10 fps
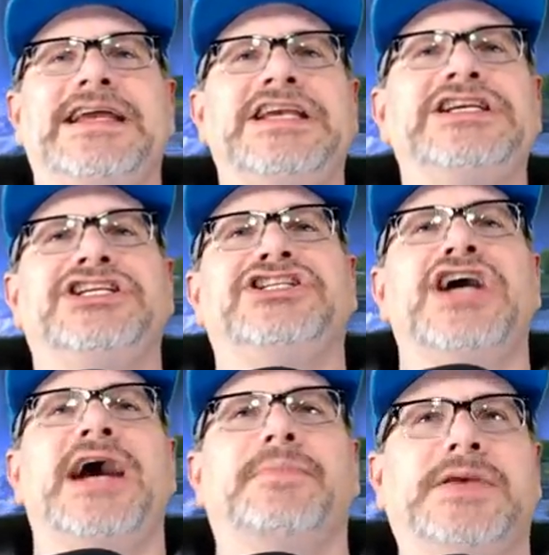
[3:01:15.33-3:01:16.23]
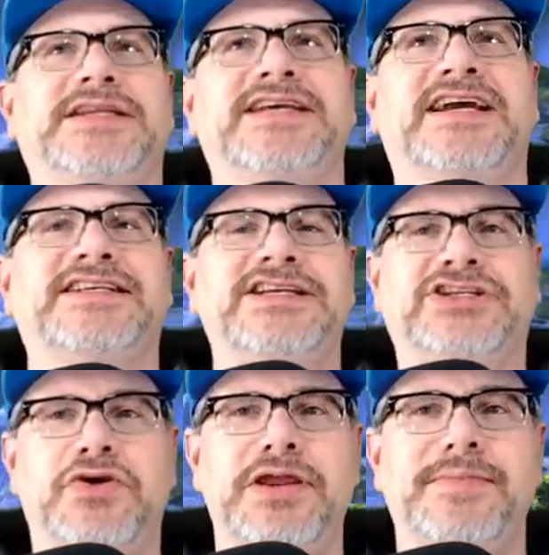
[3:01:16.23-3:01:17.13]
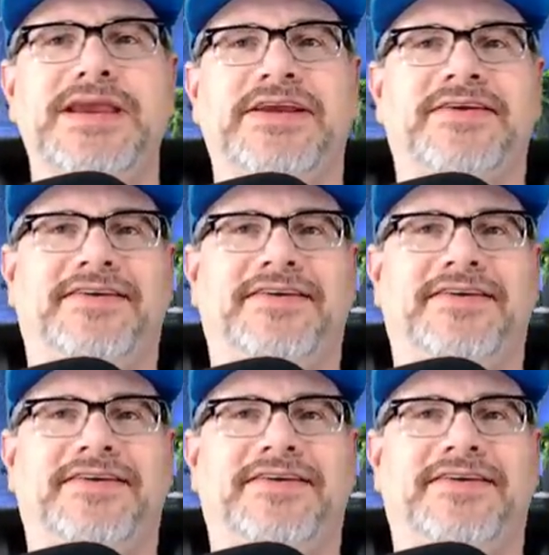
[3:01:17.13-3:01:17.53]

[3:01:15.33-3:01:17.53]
he shot me, Tex. He's shooting me.